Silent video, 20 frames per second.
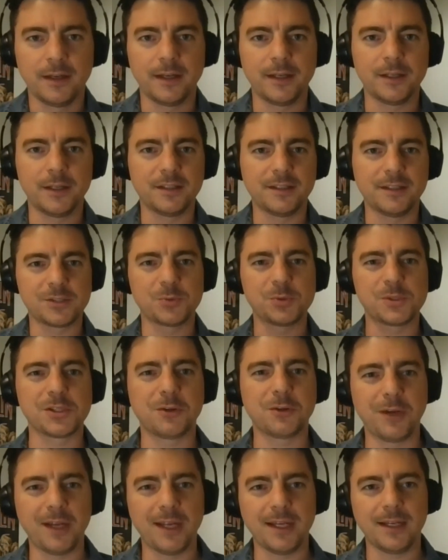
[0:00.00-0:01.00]
This was
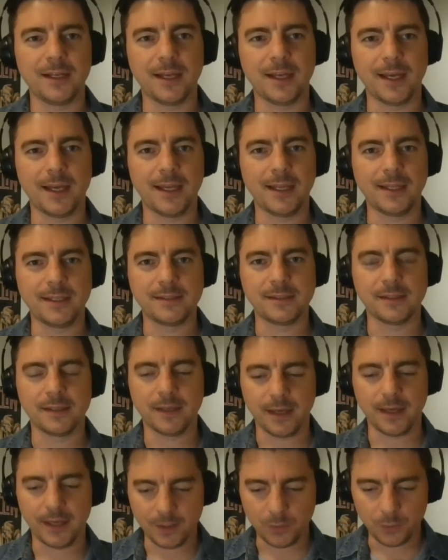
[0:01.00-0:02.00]
great, and
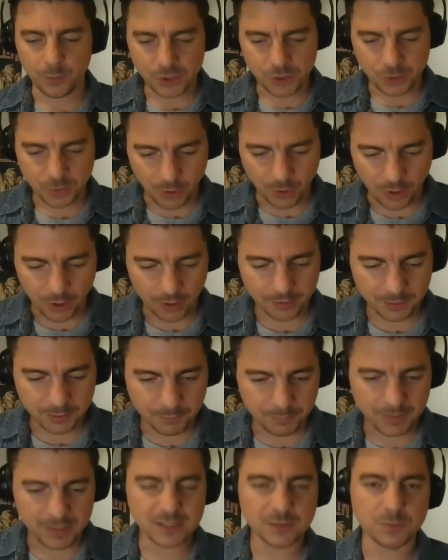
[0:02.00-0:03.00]
I wish you all the
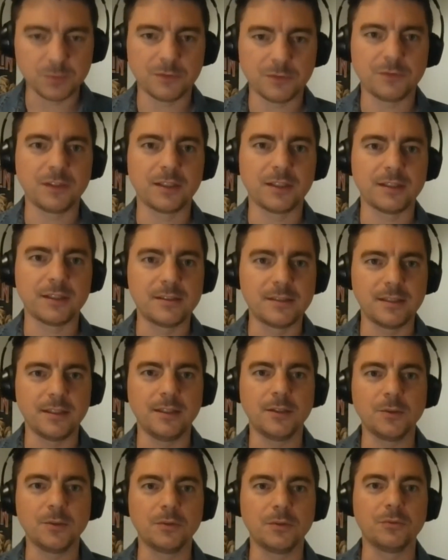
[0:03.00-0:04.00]
best with the
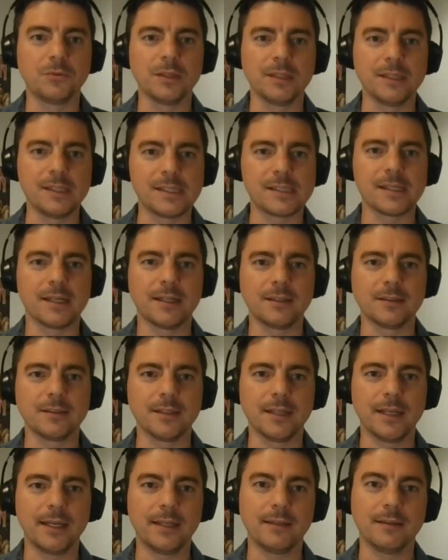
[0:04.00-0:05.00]
continued release
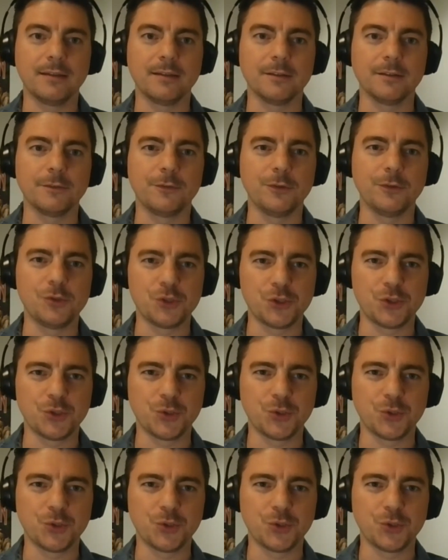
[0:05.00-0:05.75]
cycle and the future.